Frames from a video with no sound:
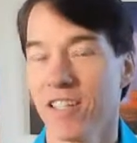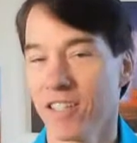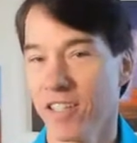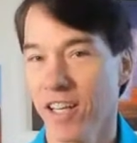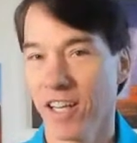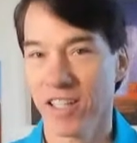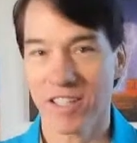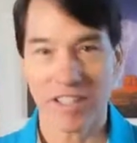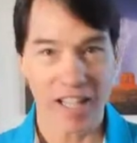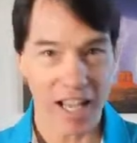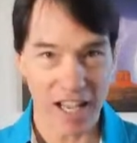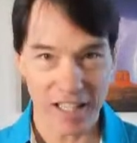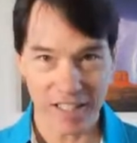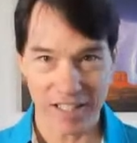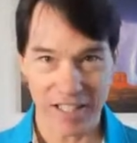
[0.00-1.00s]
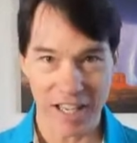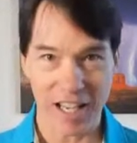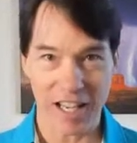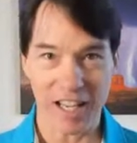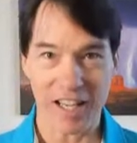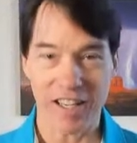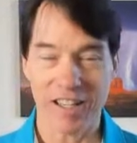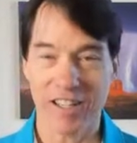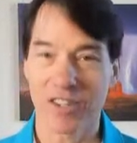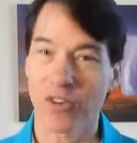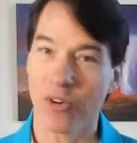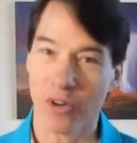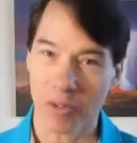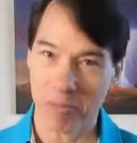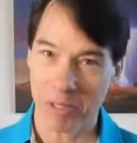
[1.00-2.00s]
Today is tax day.
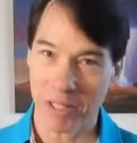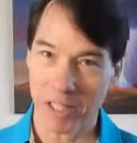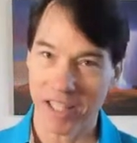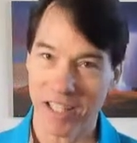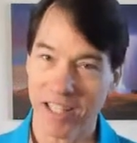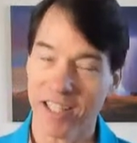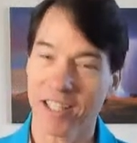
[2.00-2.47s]
Normally,